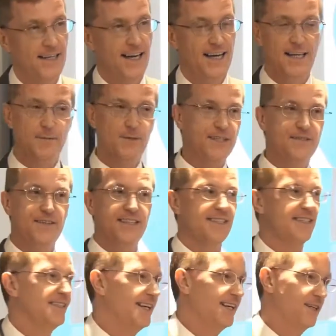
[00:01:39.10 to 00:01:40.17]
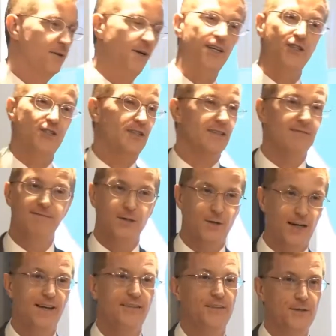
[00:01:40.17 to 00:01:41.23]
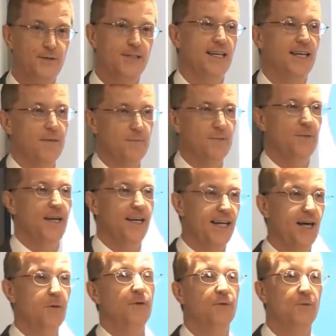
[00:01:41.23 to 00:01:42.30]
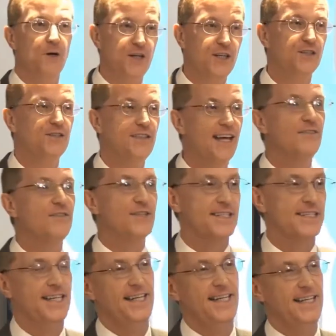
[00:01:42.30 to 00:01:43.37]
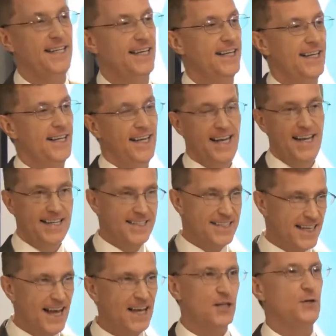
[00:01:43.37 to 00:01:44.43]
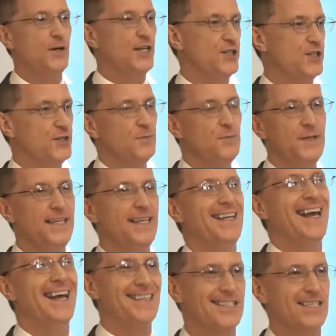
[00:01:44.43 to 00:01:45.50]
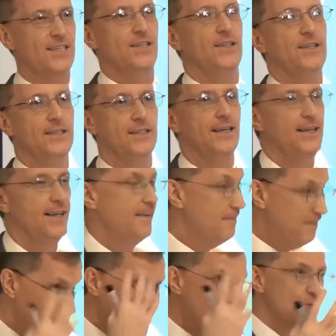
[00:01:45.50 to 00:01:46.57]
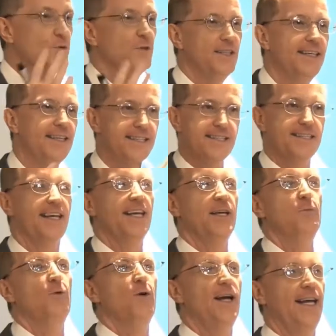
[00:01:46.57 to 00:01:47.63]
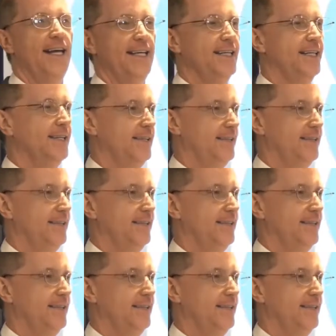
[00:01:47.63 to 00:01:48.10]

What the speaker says: and I must have answered that question quite a few times by now. But what you'll never see is that question being answered visually the same way.